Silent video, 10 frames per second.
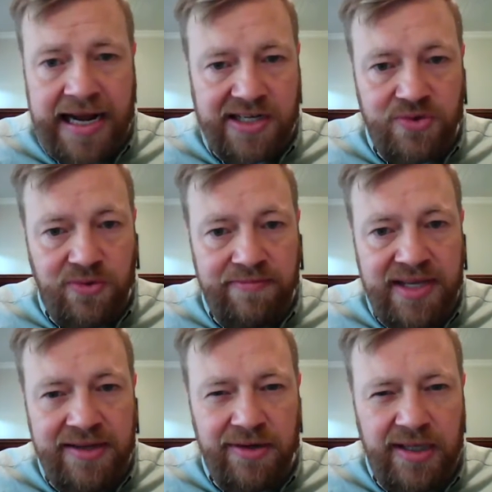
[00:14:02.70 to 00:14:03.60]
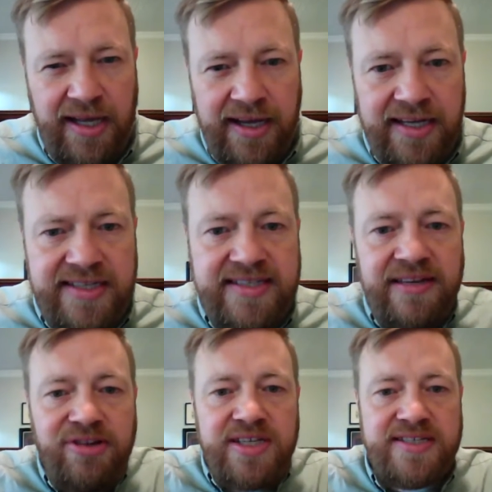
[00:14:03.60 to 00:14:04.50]
actual meal, and he's
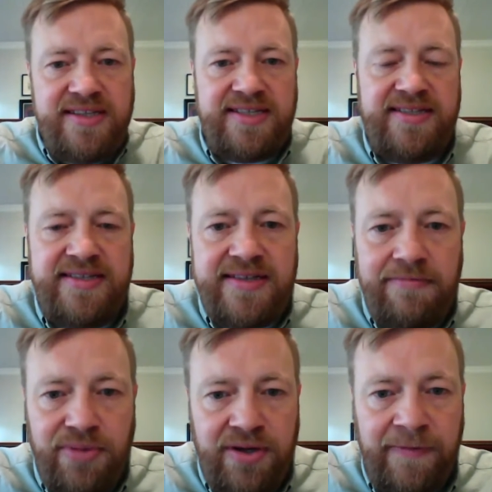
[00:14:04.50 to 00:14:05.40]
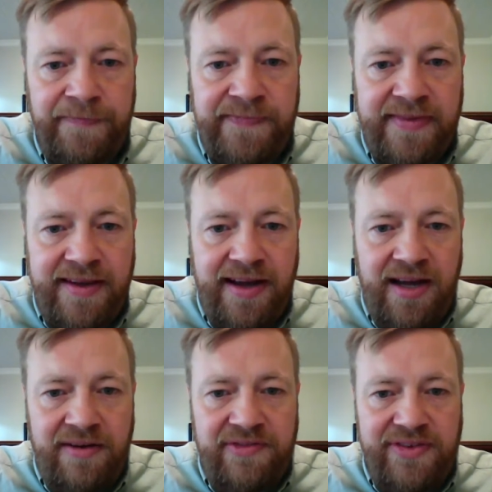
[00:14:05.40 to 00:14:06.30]
giving us this symbol
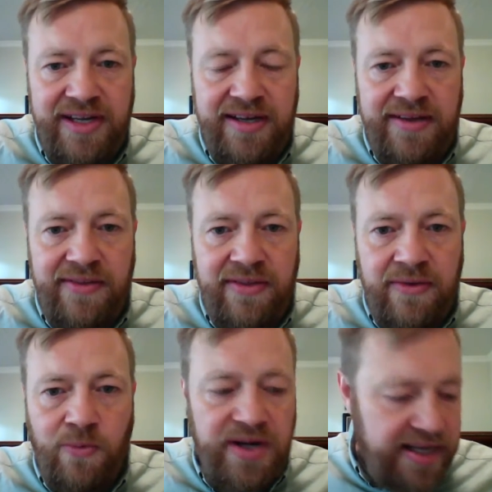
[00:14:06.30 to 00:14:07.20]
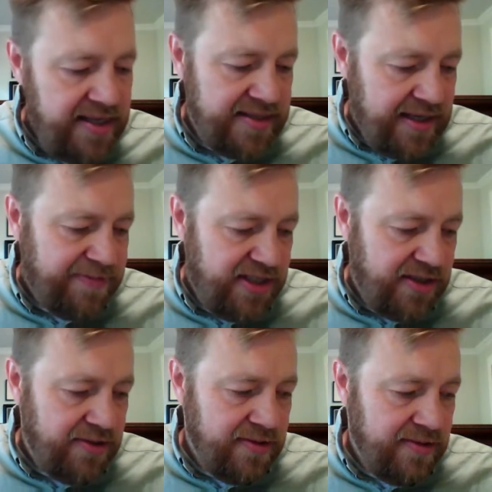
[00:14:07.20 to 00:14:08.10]
of what he is up
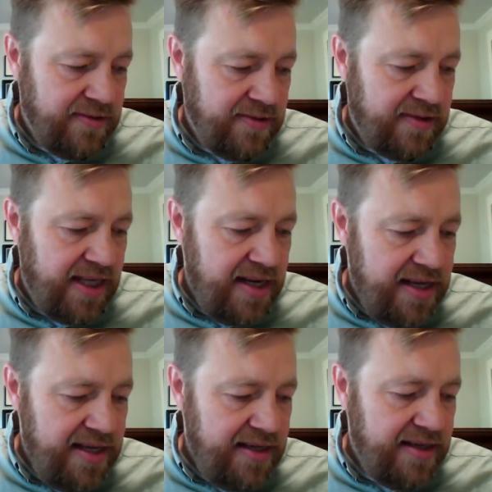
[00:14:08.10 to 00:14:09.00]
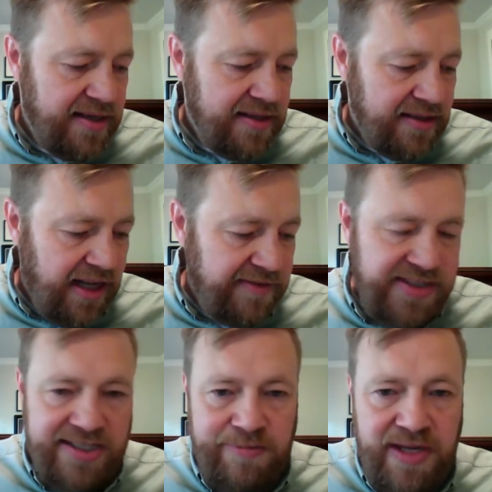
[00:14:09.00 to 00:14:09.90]
to, that he
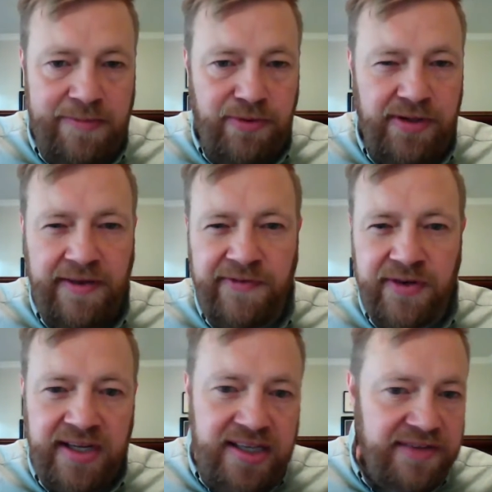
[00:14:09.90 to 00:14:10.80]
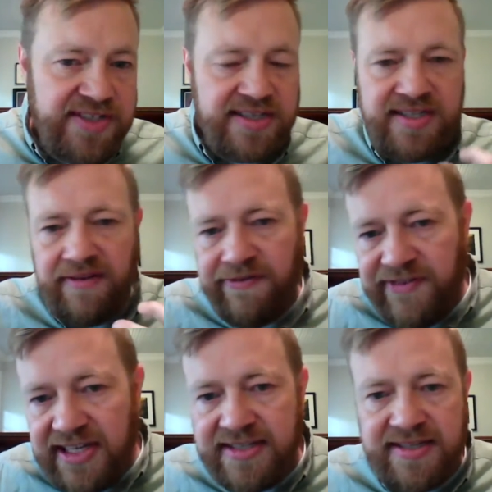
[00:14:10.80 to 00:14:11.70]
loves his people. He forgives us. He
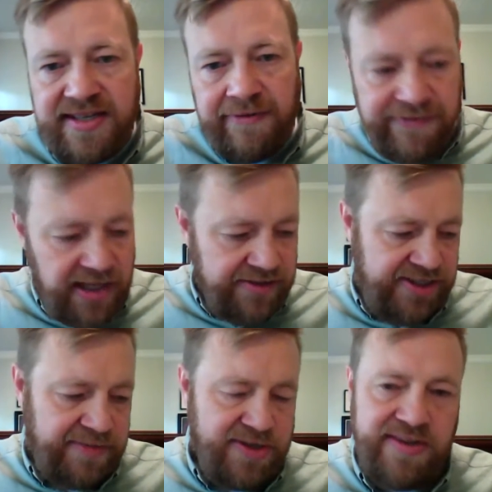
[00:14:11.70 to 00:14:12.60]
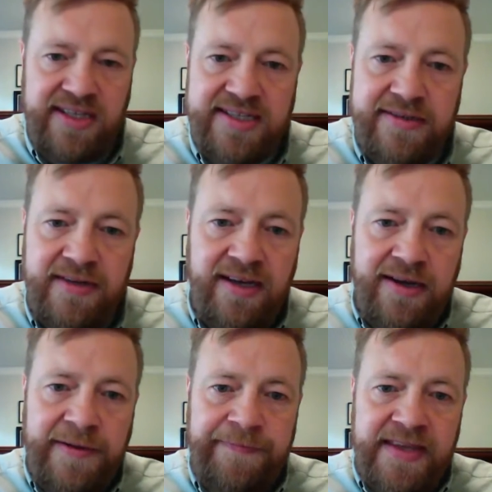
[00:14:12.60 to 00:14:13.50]
feeds us. He fellowships with us.
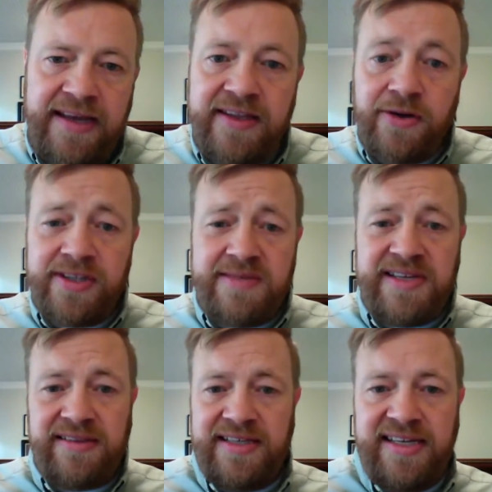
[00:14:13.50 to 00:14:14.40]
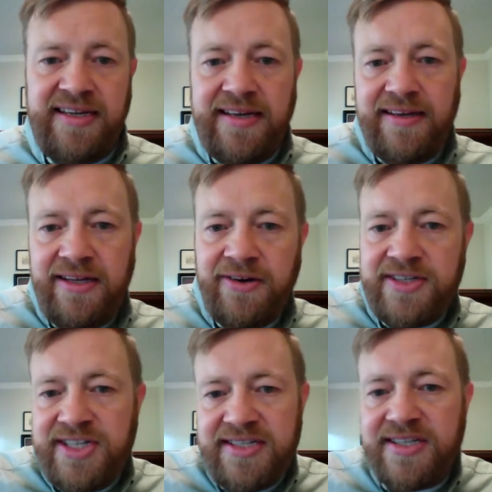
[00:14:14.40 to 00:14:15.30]
And then ultimately,
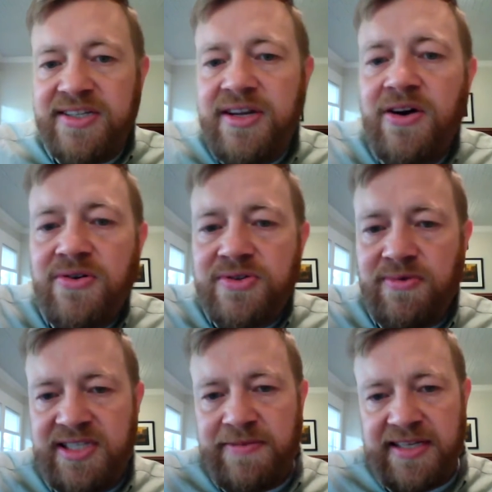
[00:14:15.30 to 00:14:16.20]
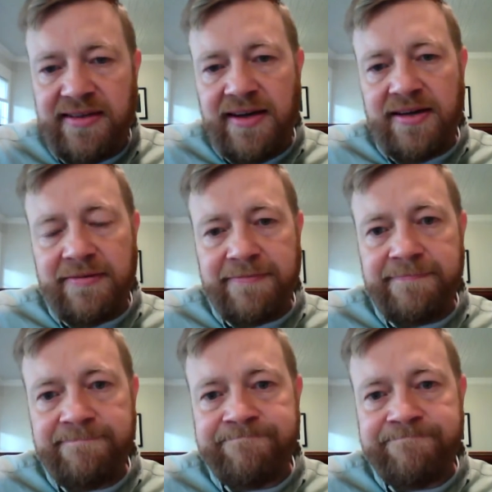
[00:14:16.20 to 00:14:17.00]
Jesus knows what's about to come.